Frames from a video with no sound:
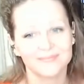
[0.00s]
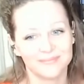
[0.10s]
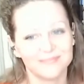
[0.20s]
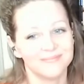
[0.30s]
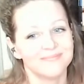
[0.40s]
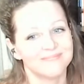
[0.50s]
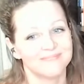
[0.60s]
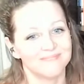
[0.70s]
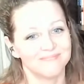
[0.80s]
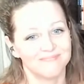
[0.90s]

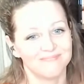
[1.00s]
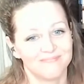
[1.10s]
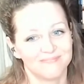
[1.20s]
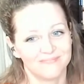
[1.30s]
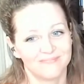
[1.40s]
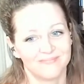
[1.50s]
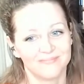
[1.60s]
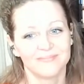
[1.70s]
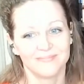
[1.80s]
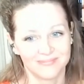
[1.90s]

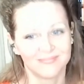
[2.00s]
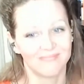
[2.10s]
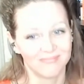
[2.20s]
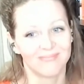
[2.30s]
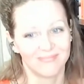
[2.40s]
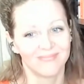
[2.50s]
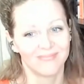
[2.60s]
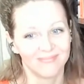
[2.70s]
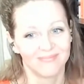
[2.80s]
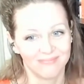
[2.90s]

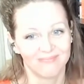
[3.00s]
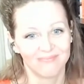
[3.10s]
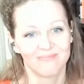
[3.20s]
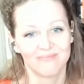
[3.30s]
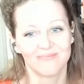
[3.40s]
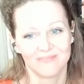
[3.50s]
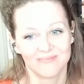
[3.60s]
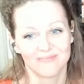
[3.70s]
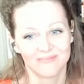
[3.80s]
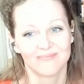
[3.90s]

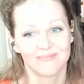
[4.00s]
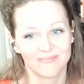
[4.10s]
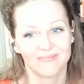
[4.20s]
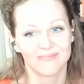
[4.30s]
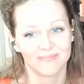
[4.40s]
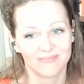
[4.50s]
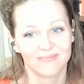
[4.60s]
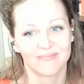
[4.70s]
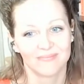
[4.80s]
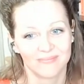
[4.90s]

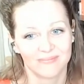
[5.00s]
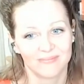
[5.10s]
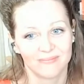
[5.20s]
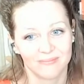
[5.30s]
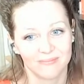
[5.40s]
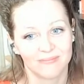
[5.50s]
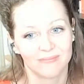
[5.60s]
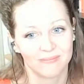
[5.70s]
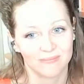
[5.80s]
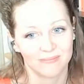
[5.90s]

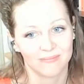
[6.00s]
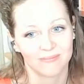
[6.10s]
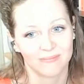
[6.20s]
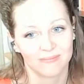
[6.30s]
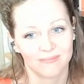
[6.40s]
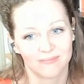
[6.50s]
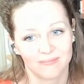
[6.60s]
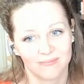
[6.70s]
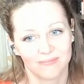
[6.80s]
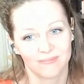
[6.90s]

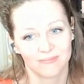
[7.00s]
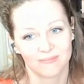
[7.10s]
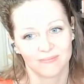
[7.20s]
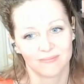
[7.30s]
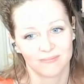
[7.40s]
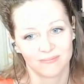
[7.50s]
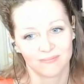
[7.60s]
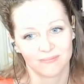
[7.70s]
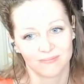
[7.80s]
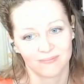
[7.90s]
No words are spoken by the person on screen.